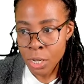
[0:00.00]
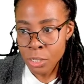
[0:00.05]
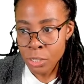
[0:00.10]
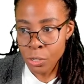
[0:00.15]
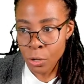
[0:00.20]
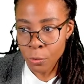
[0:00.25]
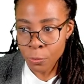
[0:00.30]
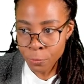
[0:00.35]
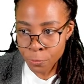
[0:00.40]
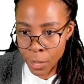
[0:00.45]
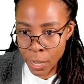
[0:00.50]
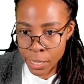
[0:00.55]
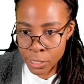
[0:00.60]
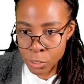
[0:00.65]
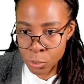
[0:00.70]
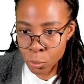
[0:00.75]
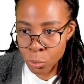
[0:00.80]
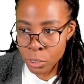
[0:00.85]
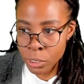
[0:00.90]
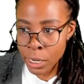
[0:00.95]
So
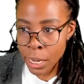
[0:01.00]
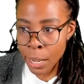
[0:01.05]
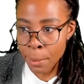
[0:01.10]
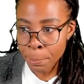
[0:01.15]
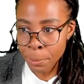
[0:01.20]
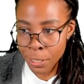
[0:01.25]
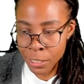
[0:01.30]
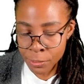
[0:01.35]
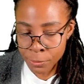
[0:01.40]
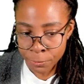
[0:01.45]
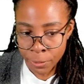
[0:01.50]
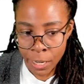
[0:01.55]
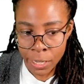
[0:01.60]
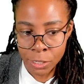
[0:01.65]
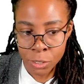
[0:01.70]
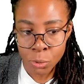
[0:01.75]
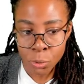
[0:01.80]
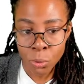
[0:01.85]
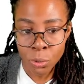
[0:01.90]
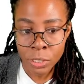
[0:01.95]
first order plus
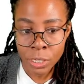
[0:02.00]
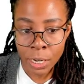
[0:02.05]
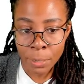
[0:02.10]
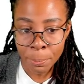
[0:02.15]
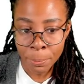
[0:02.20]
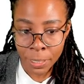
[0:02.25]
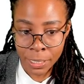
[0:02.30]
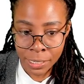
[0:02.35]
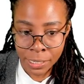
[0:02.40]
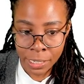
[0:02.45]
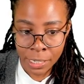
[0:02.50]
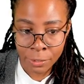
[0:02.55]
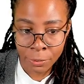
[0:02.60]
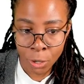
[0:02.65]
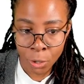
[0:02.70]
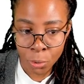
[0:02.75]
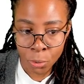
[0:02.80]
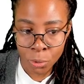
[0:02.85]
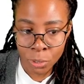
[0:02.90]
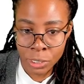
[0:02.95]

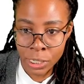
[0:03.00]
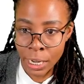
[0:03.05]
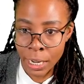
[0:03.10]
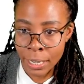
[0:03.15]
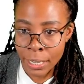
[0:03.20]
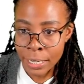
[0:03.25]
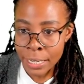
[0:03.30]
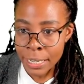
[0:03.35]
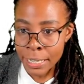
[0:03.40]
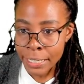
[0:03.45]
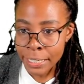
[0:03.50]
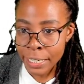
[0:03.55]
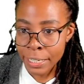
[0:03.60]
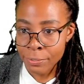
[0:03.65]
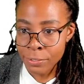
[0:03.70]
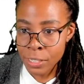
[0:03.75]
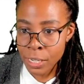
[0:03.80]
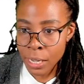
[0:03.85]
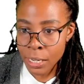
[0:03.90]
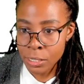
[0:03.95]
0 order
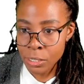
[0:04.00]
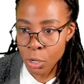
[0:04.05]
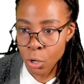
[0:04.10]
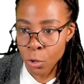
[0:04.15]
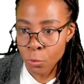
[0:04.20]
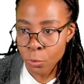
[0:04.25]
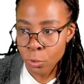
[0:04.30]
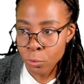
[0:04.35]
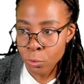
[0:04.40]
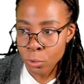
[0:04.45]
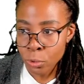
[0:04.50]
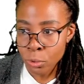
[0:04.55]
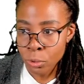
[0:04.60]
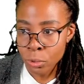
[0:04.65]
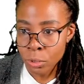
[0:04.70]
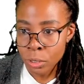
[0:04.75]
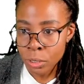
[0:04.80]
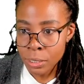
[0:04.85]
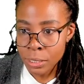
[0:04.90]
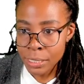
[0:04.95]
gives us
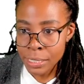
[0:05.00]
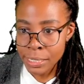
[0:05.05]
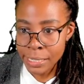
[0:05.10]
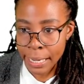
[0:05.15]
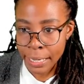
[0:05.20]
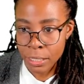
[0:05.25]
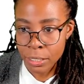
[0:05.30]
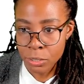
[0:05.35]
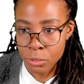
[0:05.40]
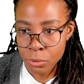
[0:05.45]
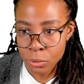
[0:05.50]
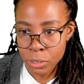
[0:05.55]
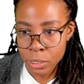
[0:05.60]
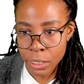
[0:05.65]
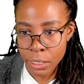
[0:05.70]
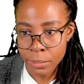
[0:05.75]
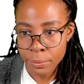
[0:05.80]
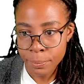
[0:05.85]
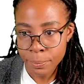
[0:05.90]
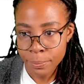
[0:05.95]
overall second
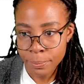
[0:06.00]
order